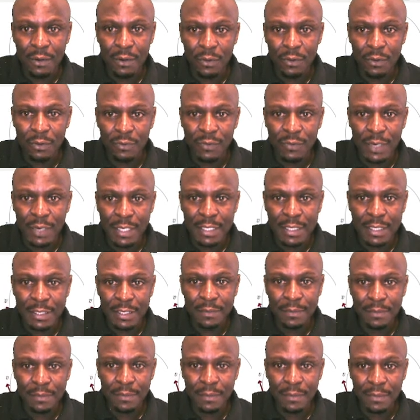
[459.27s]
over d
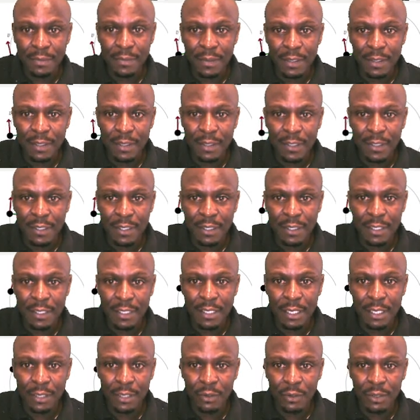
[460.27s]
d
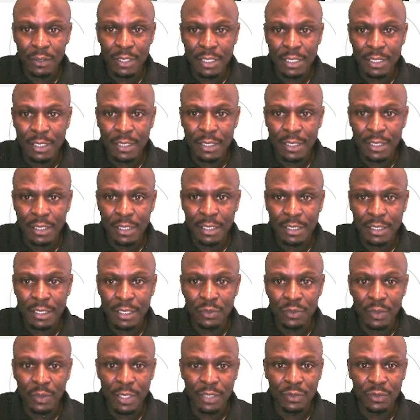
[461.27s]
theta dot this is
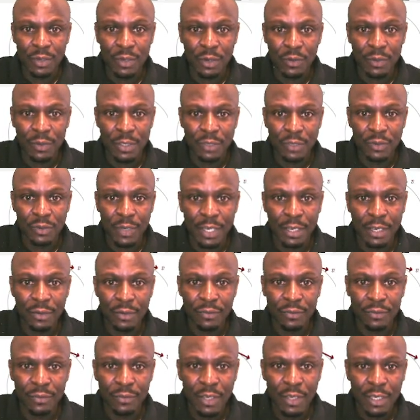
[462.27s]
what you are going to have
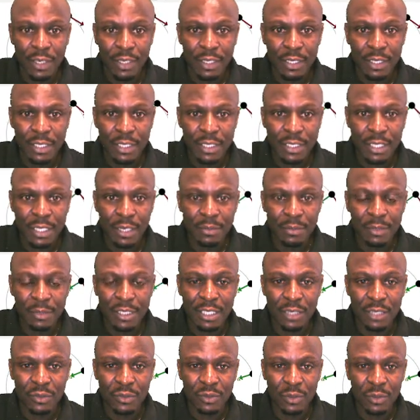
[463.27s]
this term is
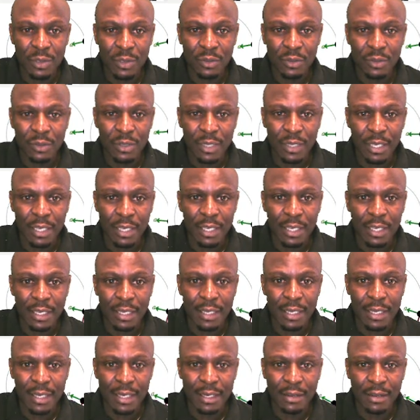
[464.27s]
just going uh,
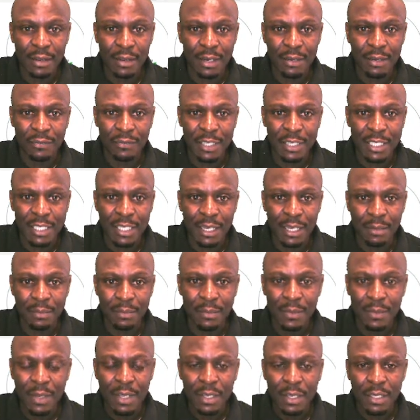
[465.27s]
uh the, the first term
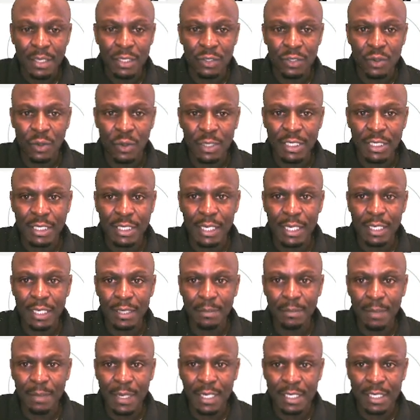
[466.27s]
is
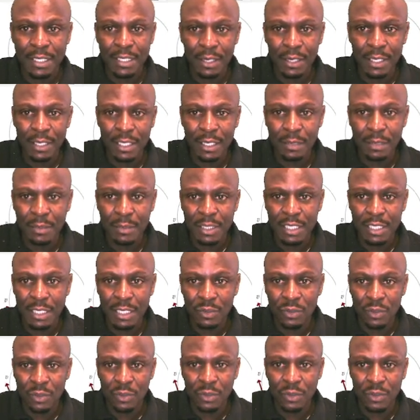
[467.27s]
constant but the second term is just
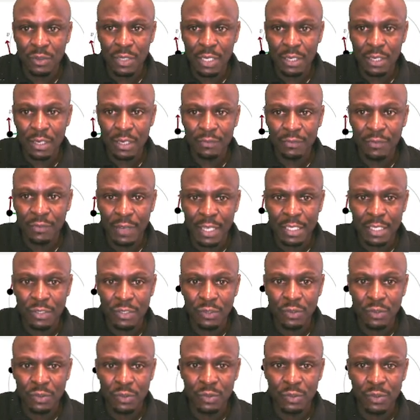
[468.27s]
going to give us
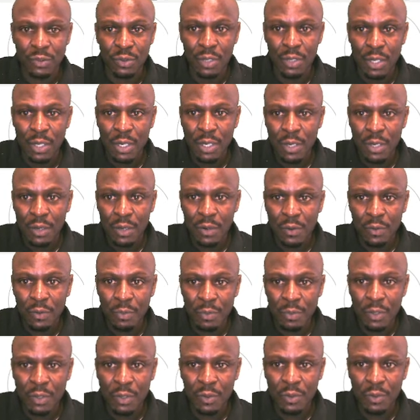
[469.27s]
2
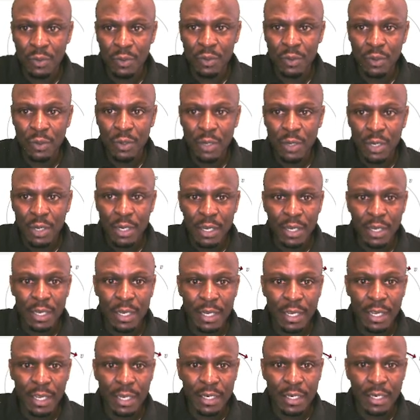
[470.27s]
mu
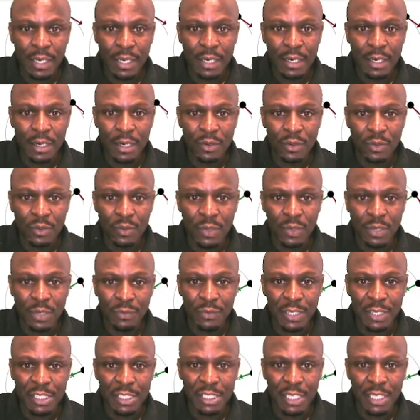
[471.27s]
and then you
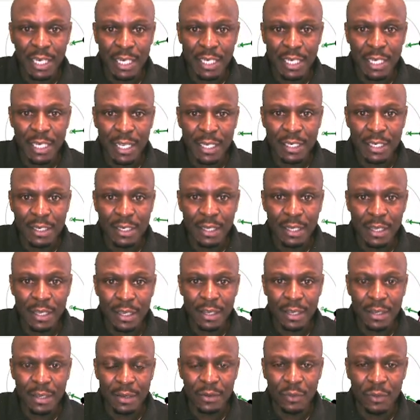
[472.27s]
differentiate that uh,
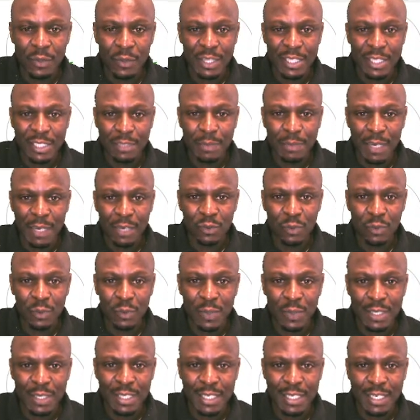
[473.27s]
with respect to
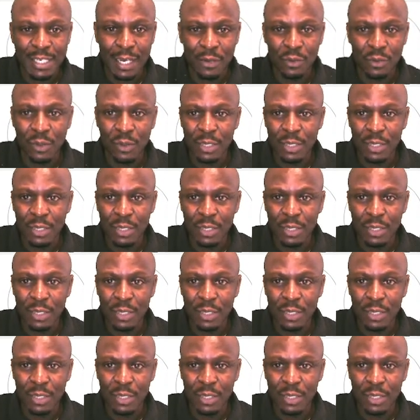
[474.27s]
theta dot